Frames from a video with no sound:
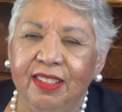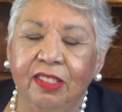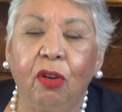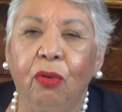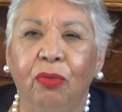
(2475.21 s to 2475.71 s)

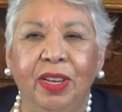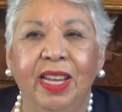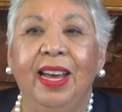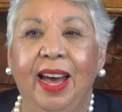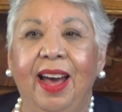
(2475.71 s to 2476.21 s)
so
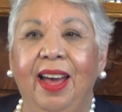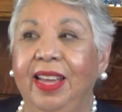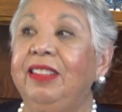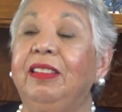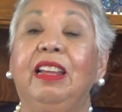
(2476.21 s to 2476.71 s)

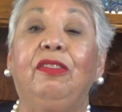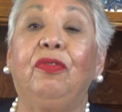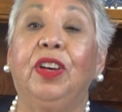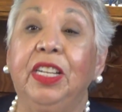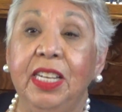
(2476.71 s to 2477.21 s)
it's
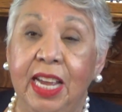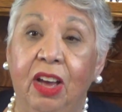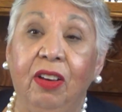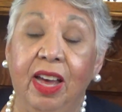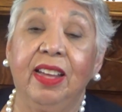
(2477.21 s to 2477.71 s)
fun
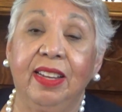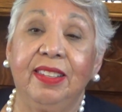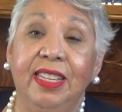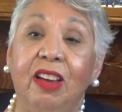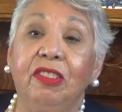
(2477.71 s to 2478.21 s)
now.
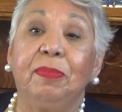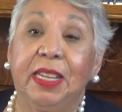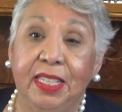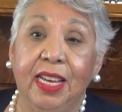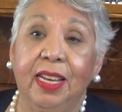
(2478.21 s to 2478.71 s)
Now is
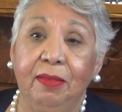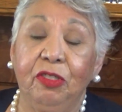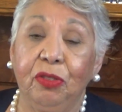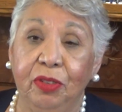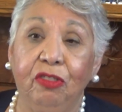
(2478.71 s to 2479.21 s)
my
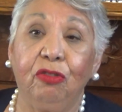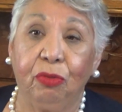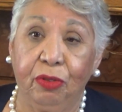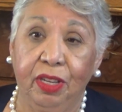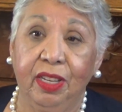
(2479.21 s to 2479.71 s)
time to
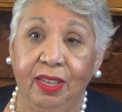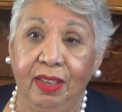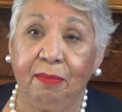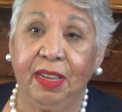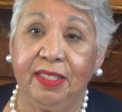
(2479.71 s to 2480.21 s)
enjoy
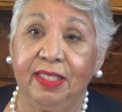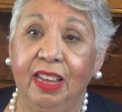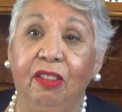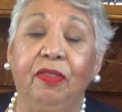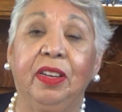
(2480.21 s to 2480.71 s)

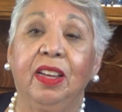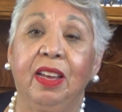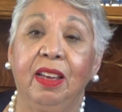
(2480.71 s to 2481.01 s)
myself and